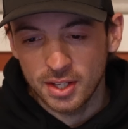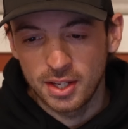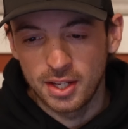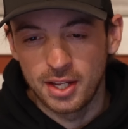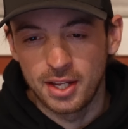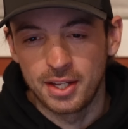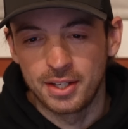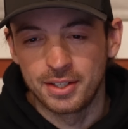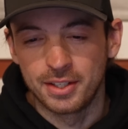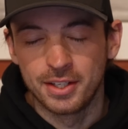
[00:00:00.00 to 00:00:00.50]

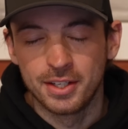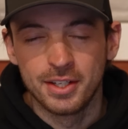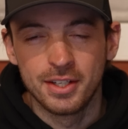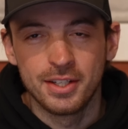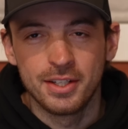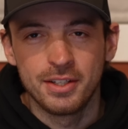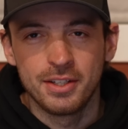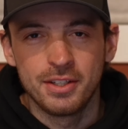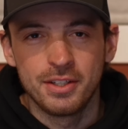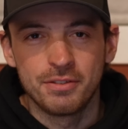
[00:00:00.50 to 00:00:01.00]
And
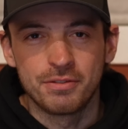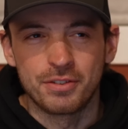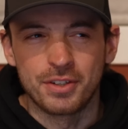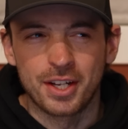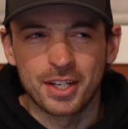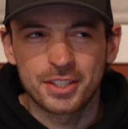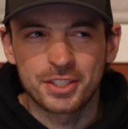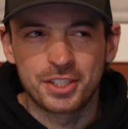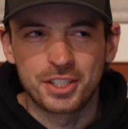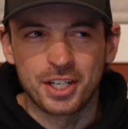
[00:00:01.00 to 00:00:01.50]
for
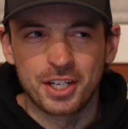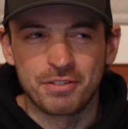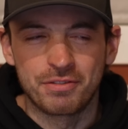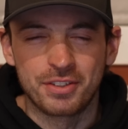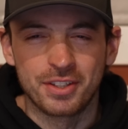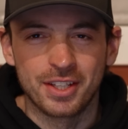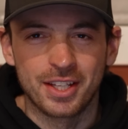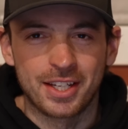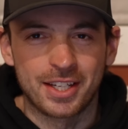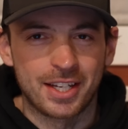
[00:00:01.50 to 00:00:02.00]
next year, I
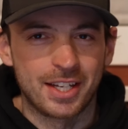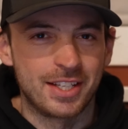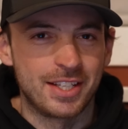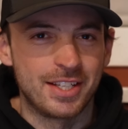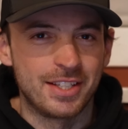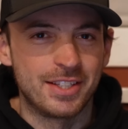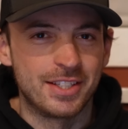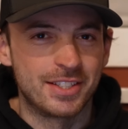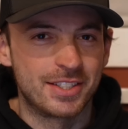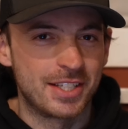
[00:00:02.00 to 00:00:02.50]
feel like I
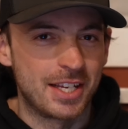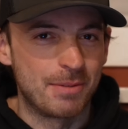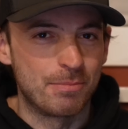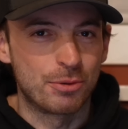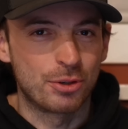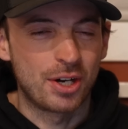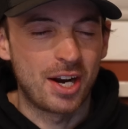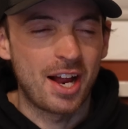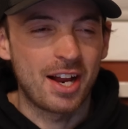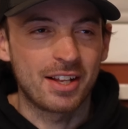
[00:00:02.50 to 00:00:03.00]
need the same
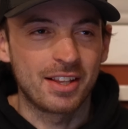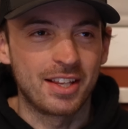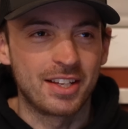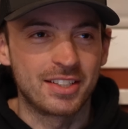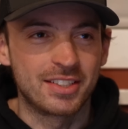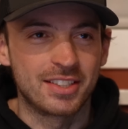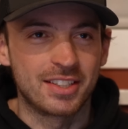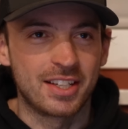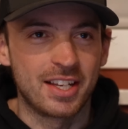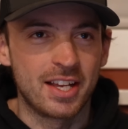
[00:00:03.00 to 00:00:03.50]
track
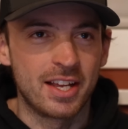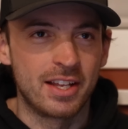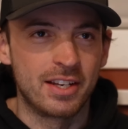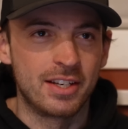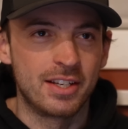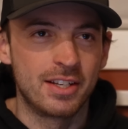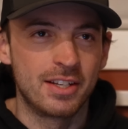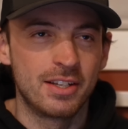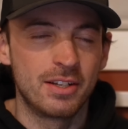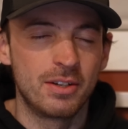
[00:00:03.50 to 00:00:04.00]
lengths again.
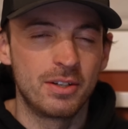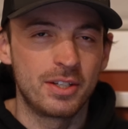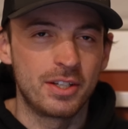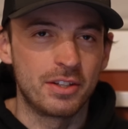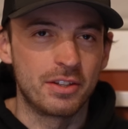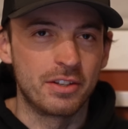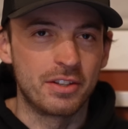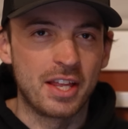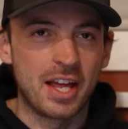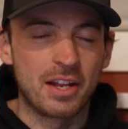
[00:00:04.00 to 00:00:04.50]

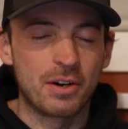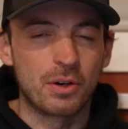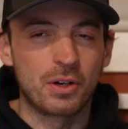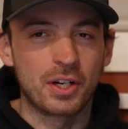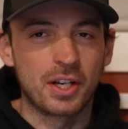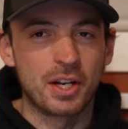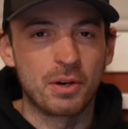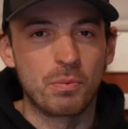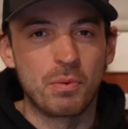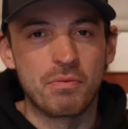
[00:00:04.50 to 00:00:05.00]
Either that or
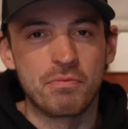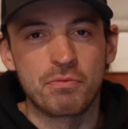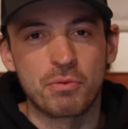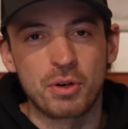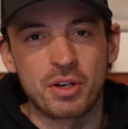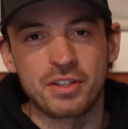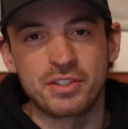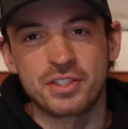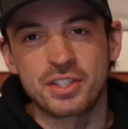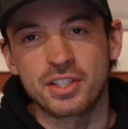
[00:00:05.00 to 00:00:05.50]
get a
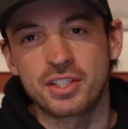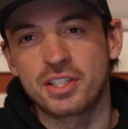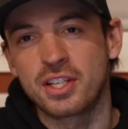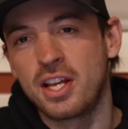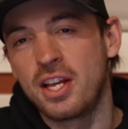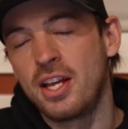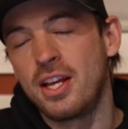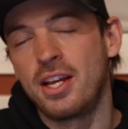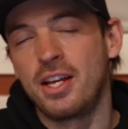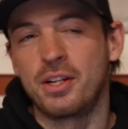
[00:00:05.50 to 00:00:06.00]
146
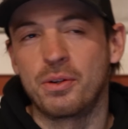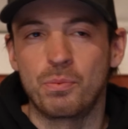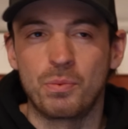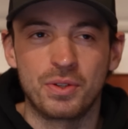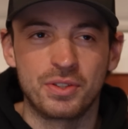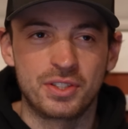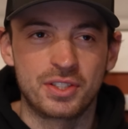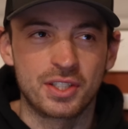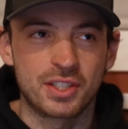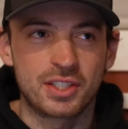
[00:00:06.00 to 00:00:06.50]
and a
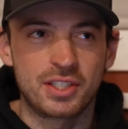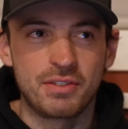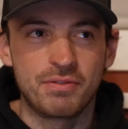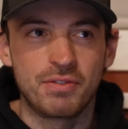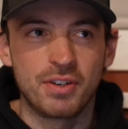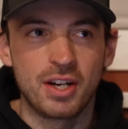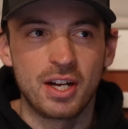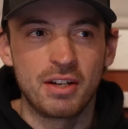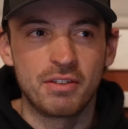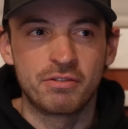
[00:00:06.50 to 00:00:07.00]

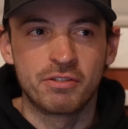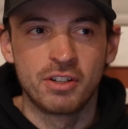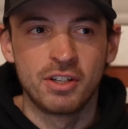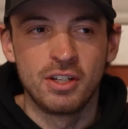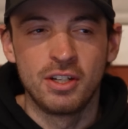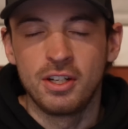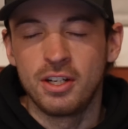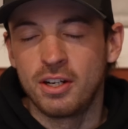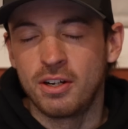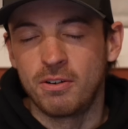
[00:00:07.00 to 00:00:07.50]
165,
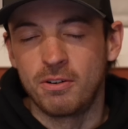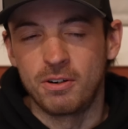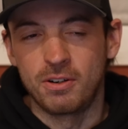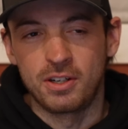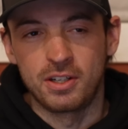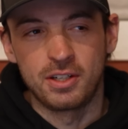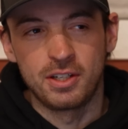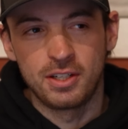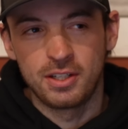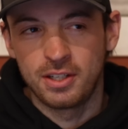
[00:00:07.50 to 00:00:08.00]

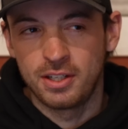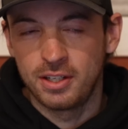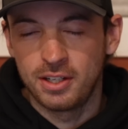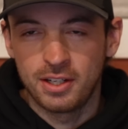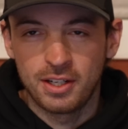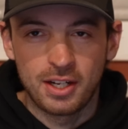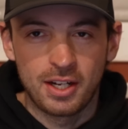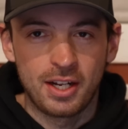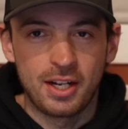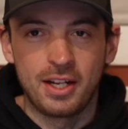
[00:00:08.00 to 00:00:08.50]
or
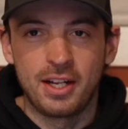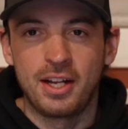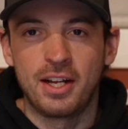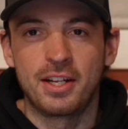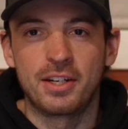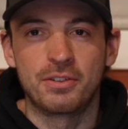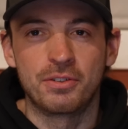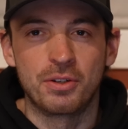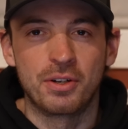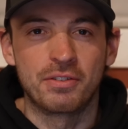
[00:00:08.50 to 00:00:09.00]

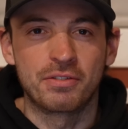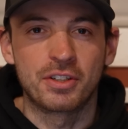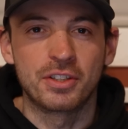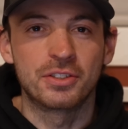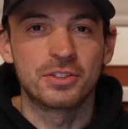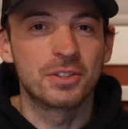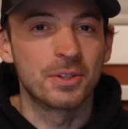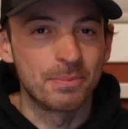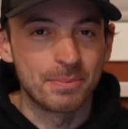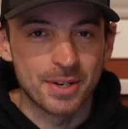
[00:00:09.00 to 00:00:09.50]
I don't know. I've
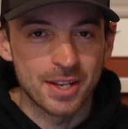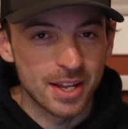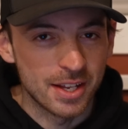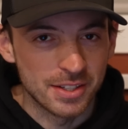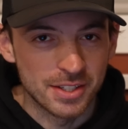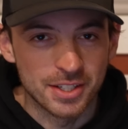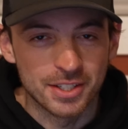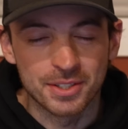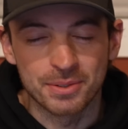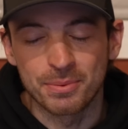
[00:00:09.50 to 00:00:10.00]
got so many
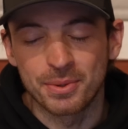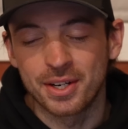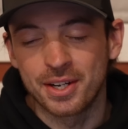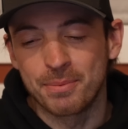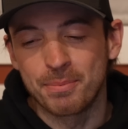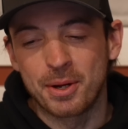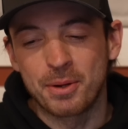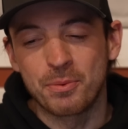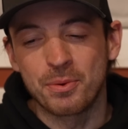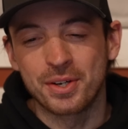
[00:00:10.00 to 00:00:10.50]
ideas what I
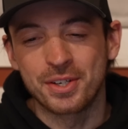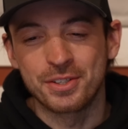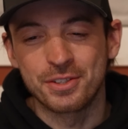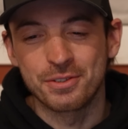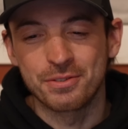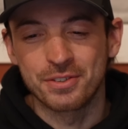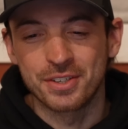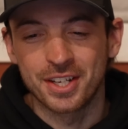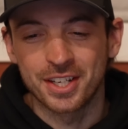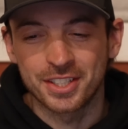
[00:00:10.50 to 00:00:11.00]
might want to do
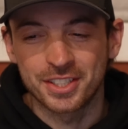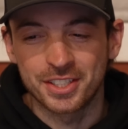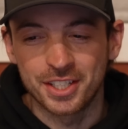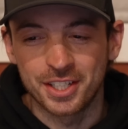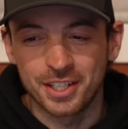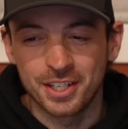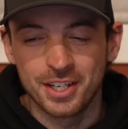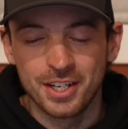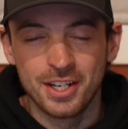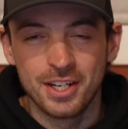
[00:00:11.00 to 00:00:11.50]
for next
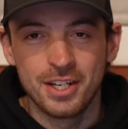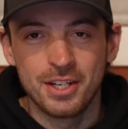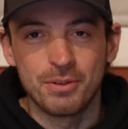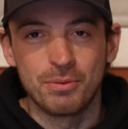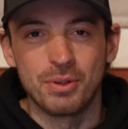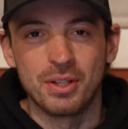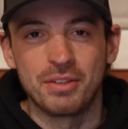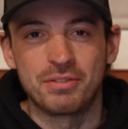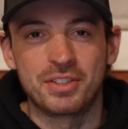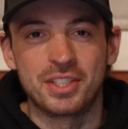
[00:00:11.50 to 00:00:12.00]
year.
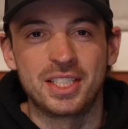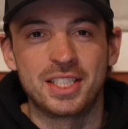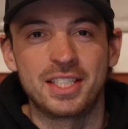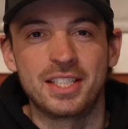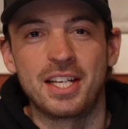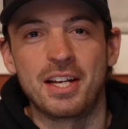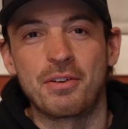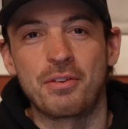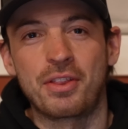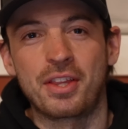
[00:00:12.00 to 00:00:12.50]
We'll have to see how